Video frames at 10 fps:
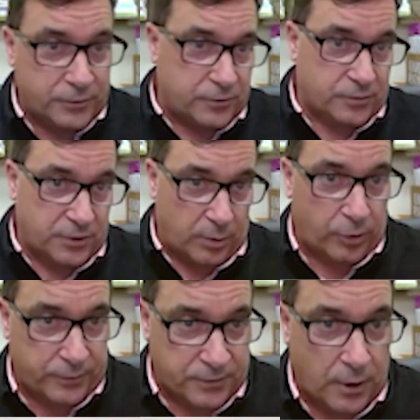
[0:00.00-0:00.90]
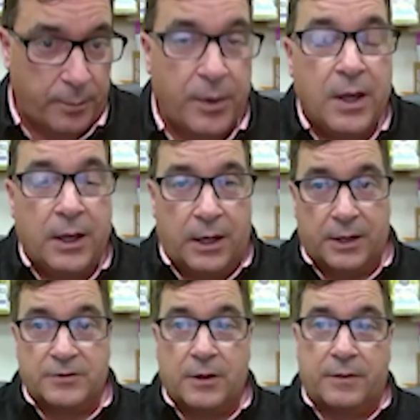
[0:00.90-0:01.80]
and Suzanne brought this up,
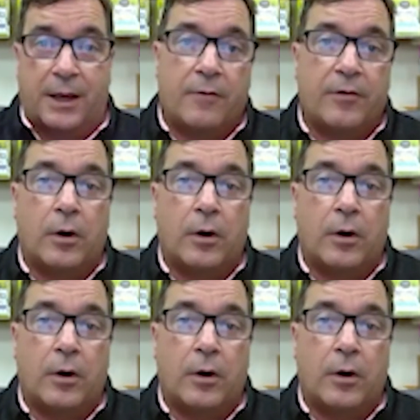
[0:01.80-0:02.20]
is they have